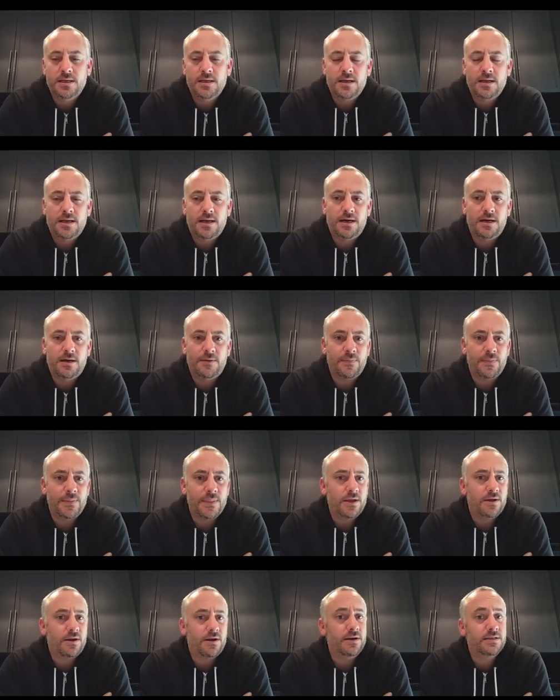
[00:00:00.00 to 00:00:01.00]
um,
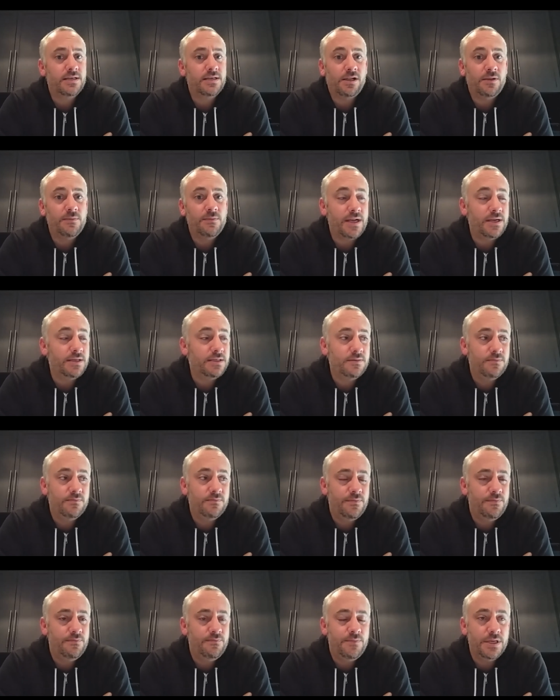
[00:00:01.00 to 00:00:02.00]
our
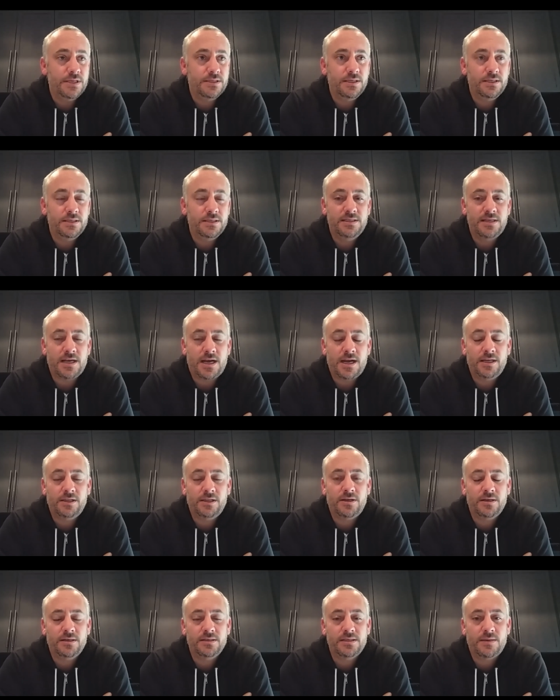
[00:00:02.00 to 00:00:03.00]
telemedicine business
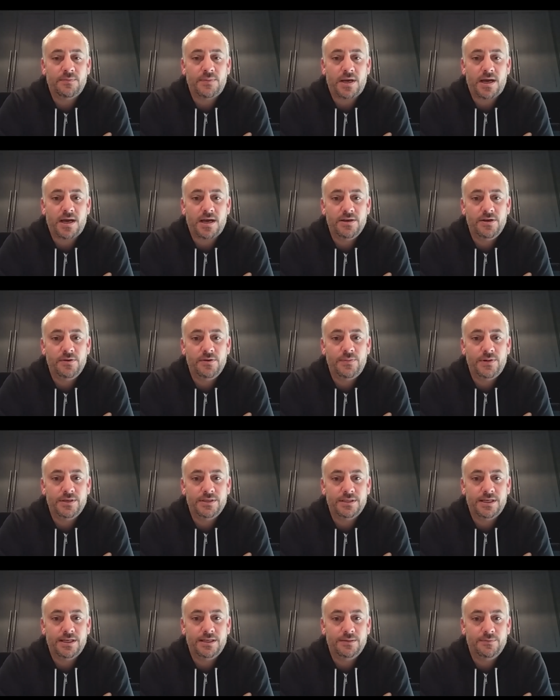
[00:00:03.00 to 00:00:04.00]
Dialogue's up
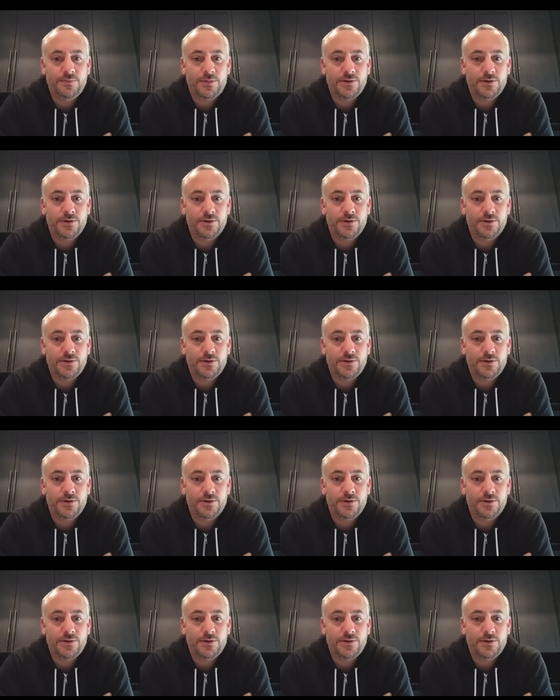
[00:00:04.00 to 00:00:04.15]
100%